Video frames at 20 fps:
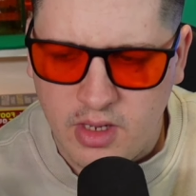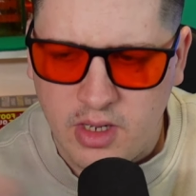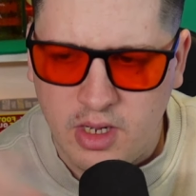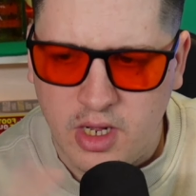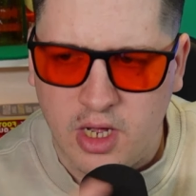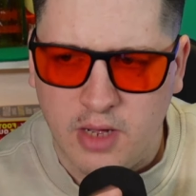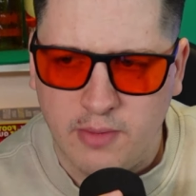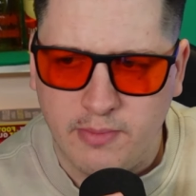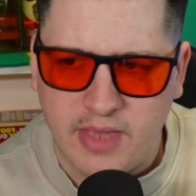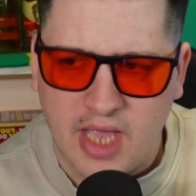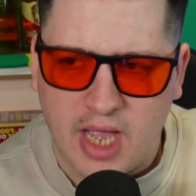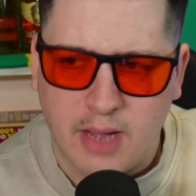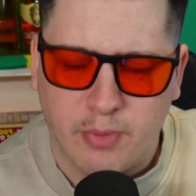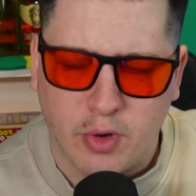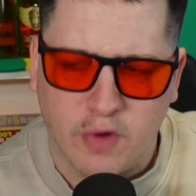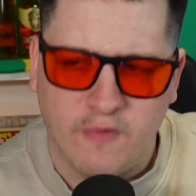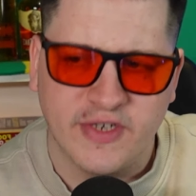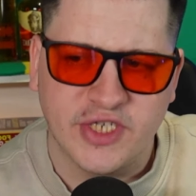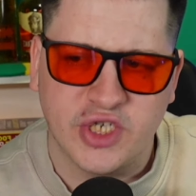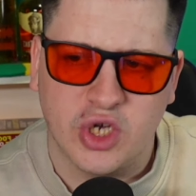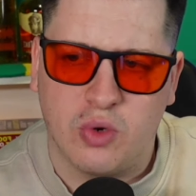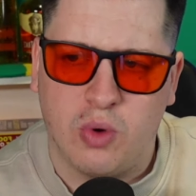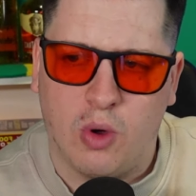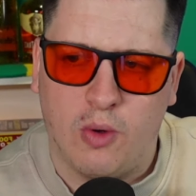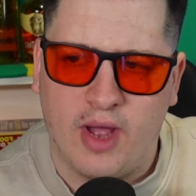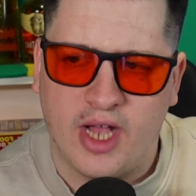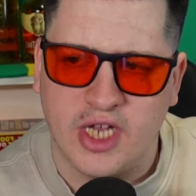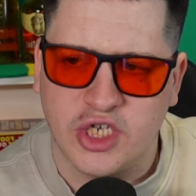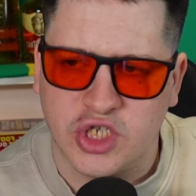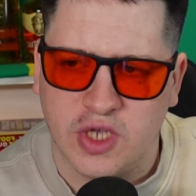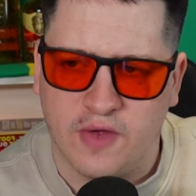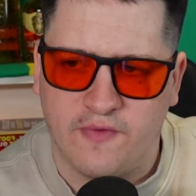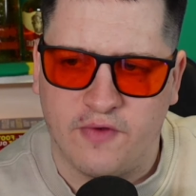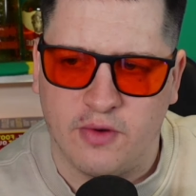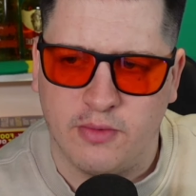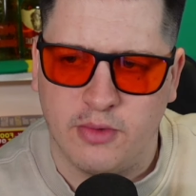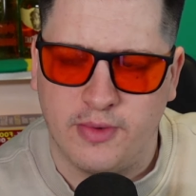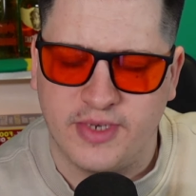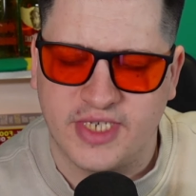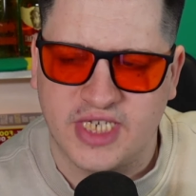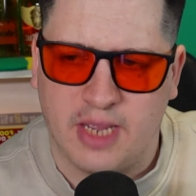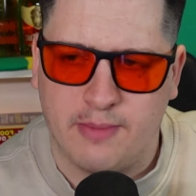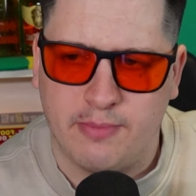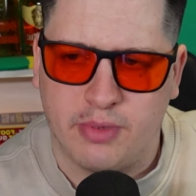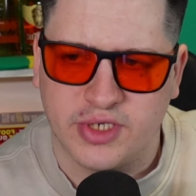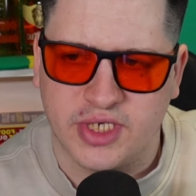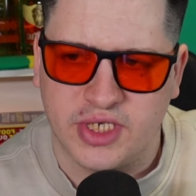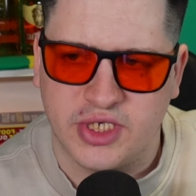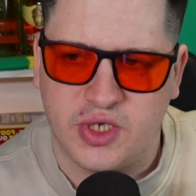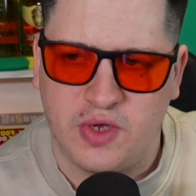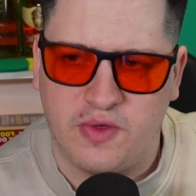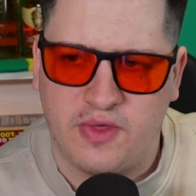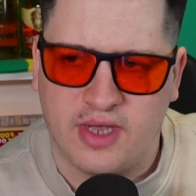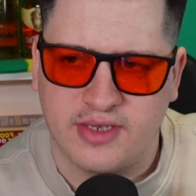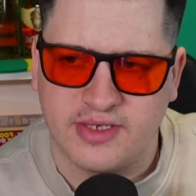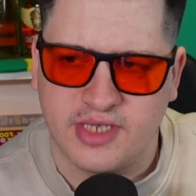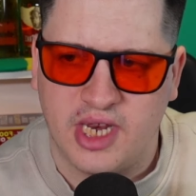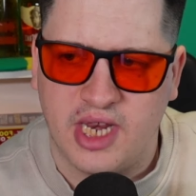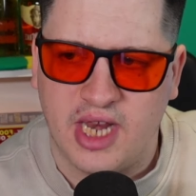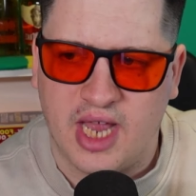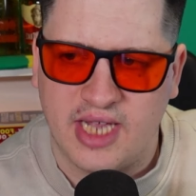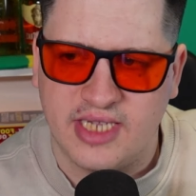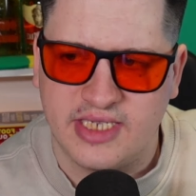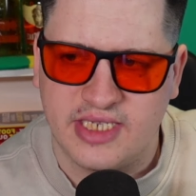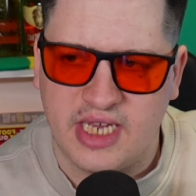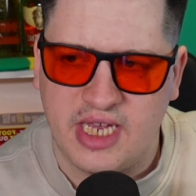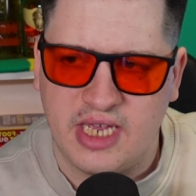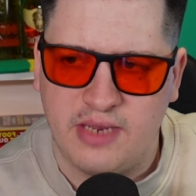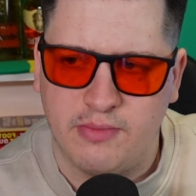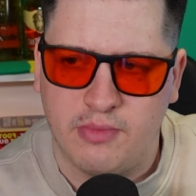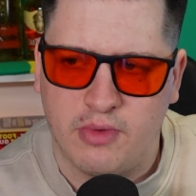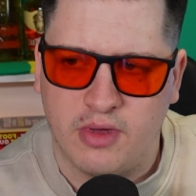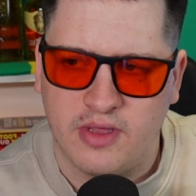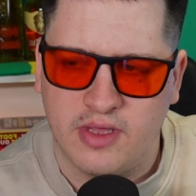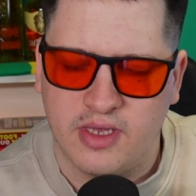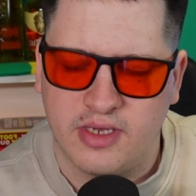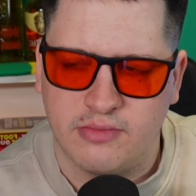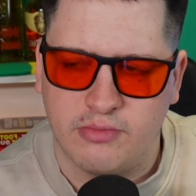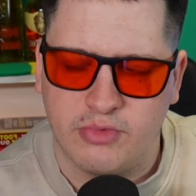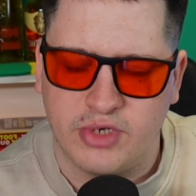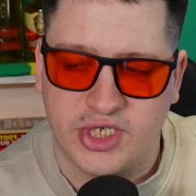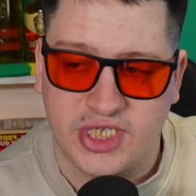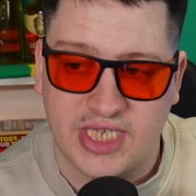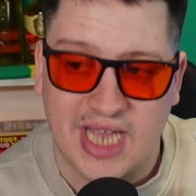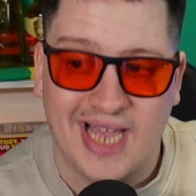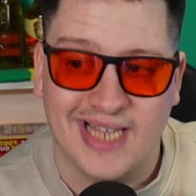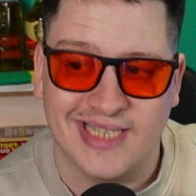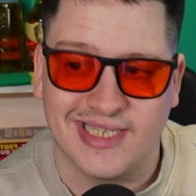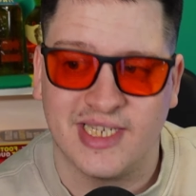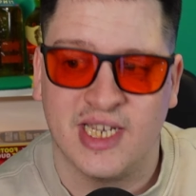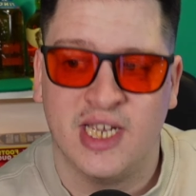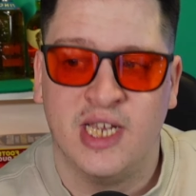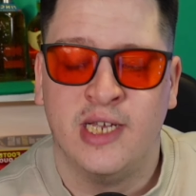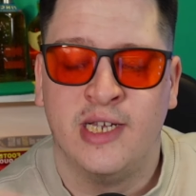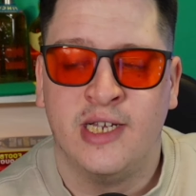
Yeah, but there is a quote actually from Luis Campos in 2019 which says,